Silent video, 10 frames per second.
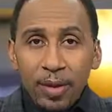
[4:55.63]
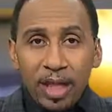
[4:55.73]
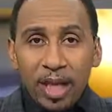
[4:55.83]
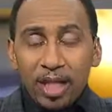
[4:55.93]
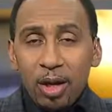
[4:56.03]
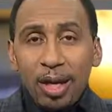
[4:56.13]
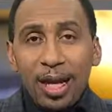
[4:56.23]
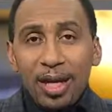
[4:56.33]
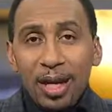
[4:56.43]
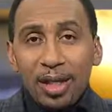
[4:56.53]
They still
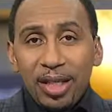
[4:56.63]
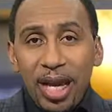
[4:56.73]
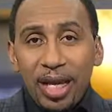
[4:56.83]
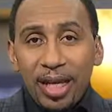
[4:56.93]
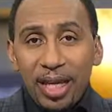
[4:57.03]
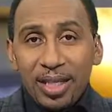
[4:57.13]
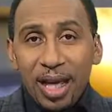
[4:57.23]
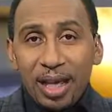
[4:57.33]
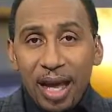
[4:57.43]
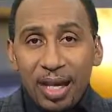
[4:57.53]
got another date against
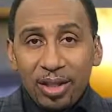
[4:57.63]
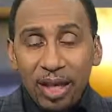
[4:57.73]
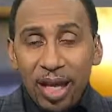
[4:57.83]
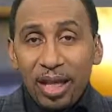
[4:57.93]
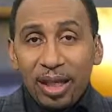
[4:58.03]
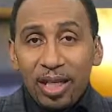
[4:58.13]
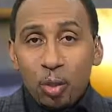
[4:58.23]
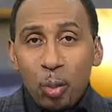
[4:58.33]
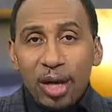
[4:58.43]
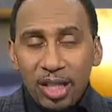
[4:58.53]
Atlanta at least
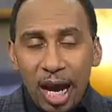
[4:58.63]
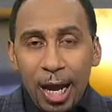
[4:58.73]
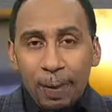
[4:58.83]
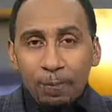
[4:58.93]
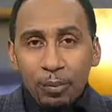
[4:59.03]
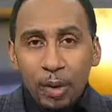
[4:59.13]
one time.